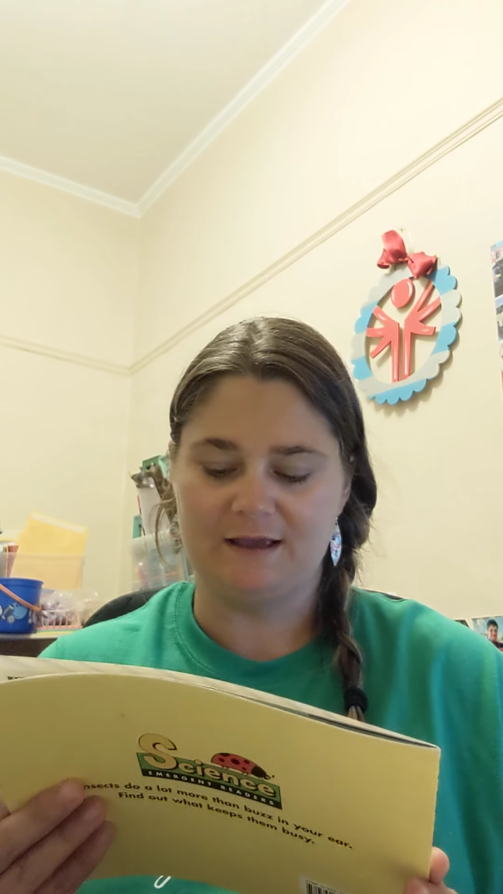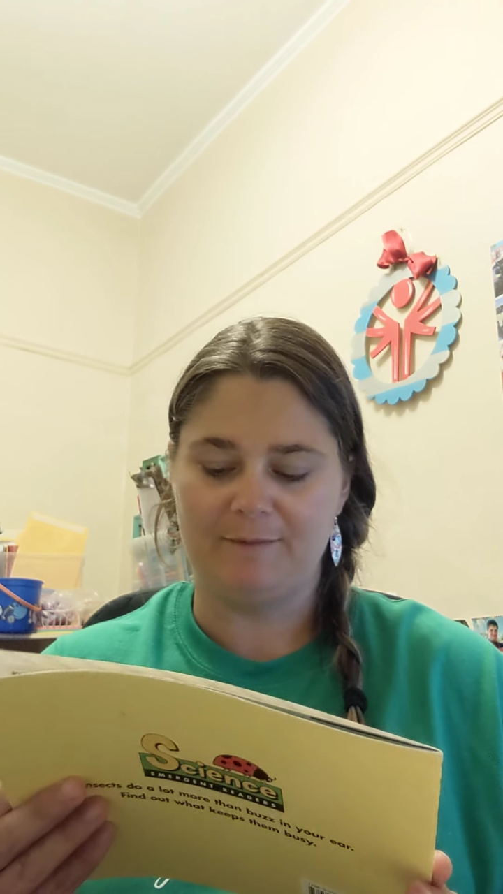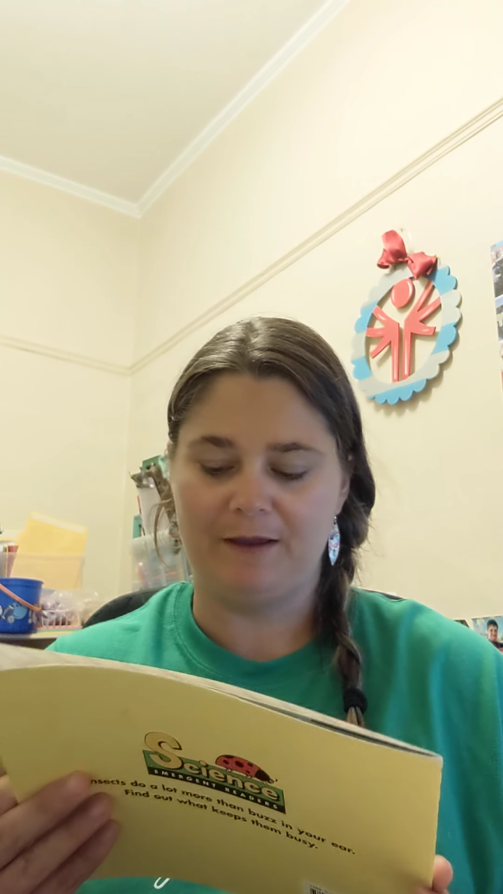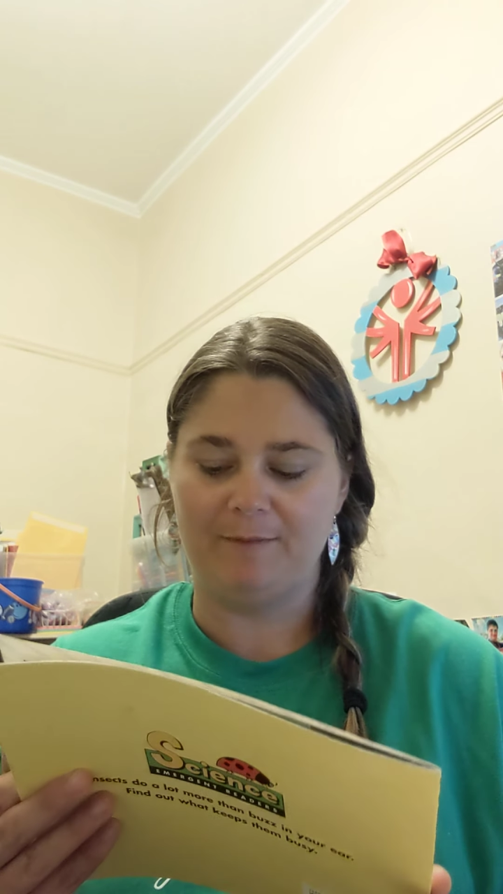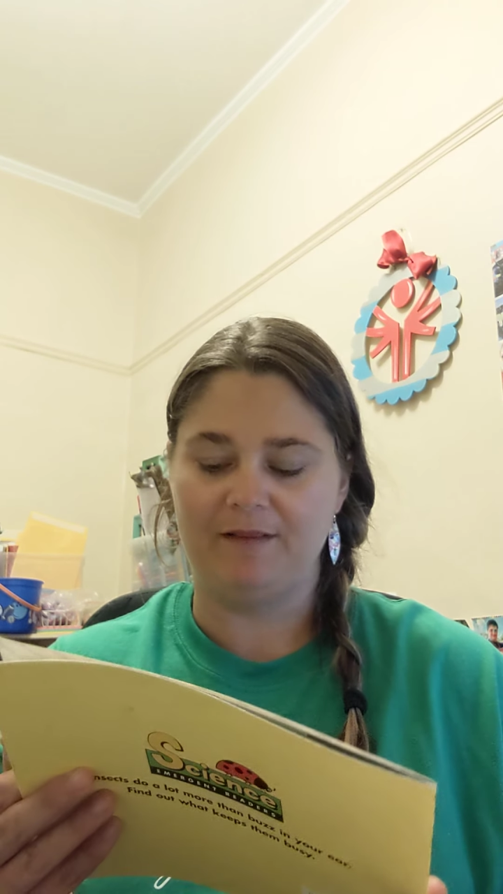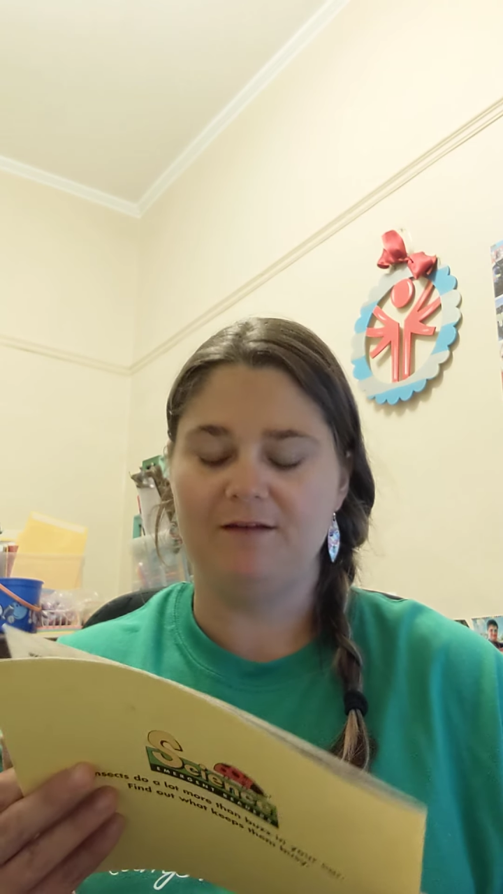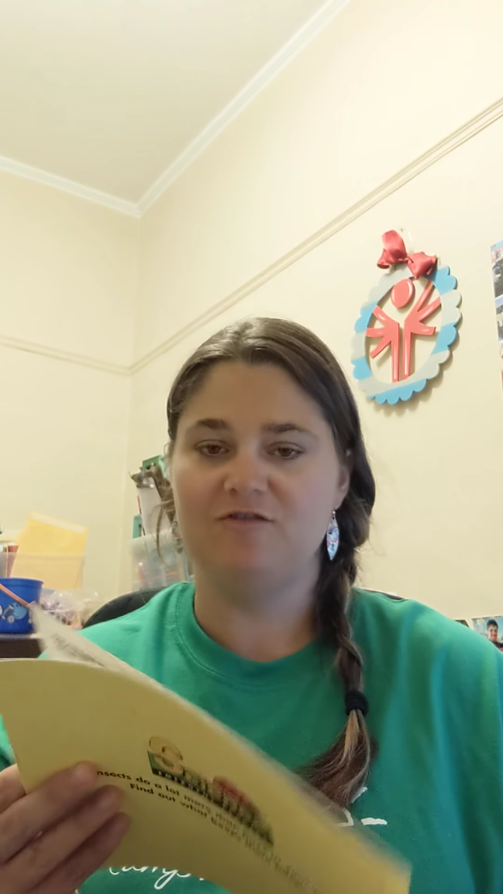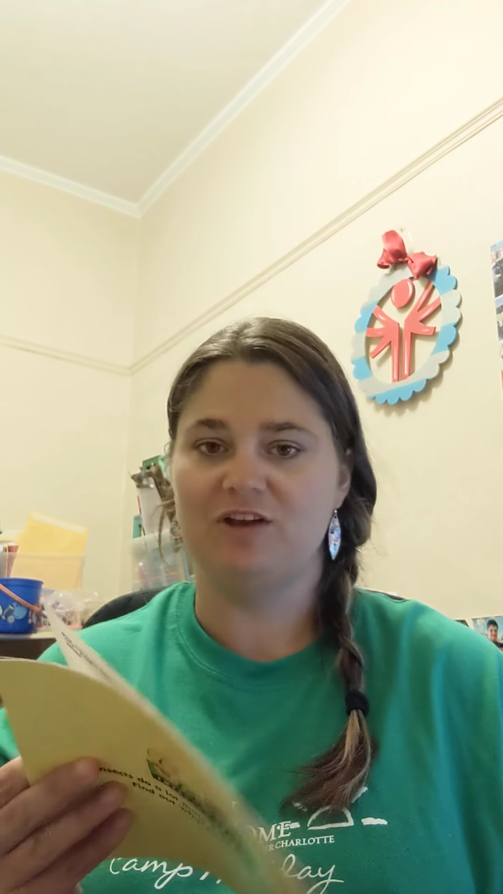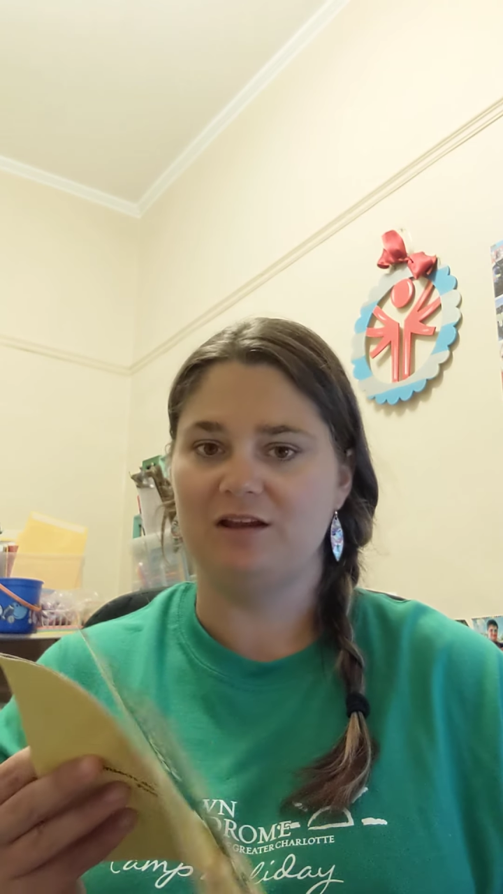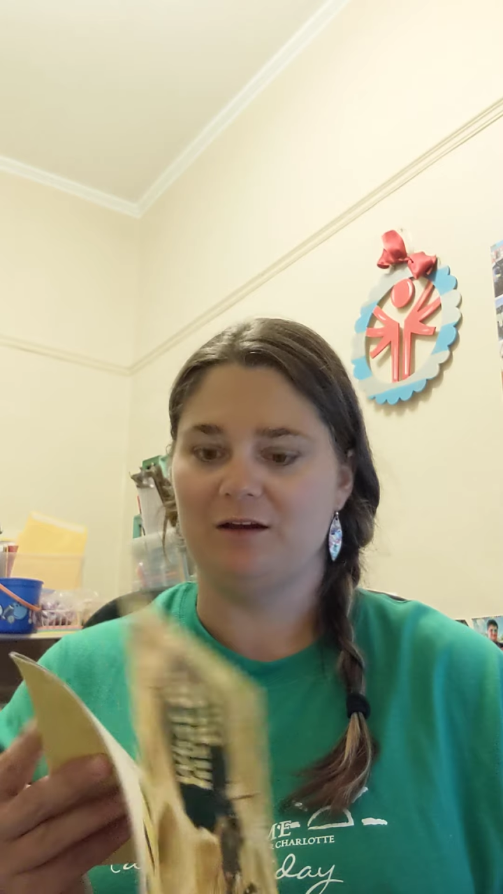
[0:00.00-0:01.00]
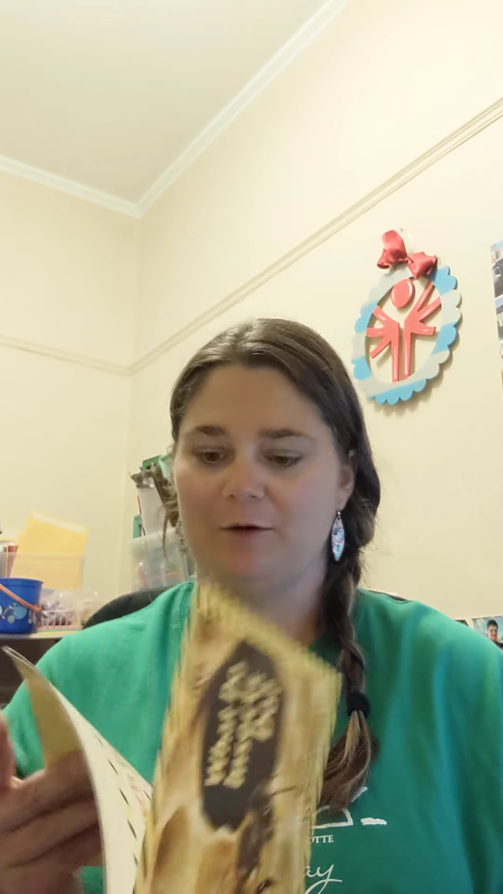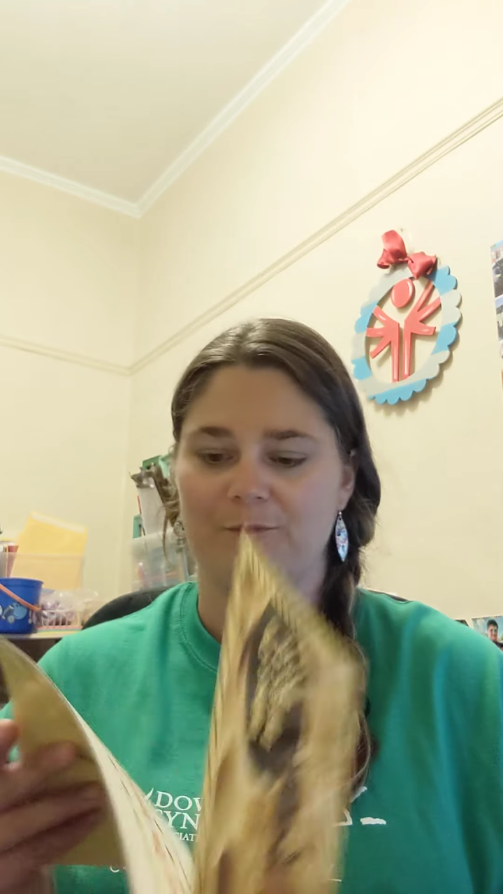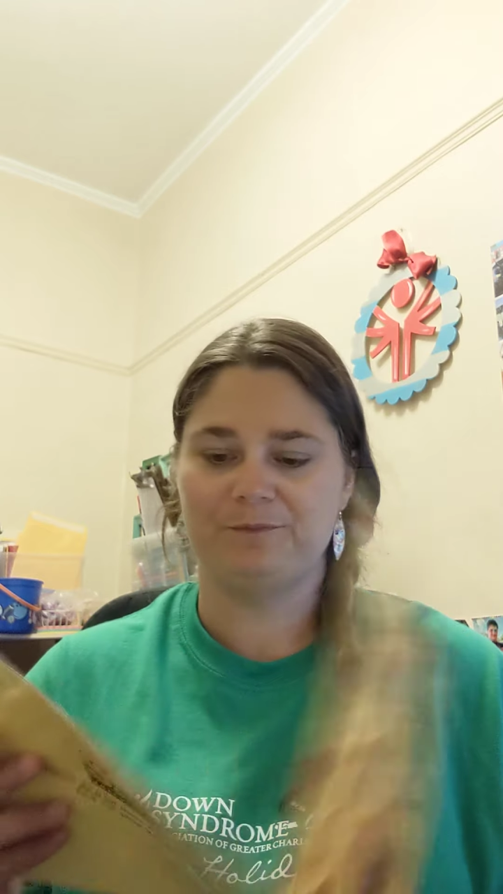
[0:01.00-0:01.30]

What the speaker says: and Pamela Chenko.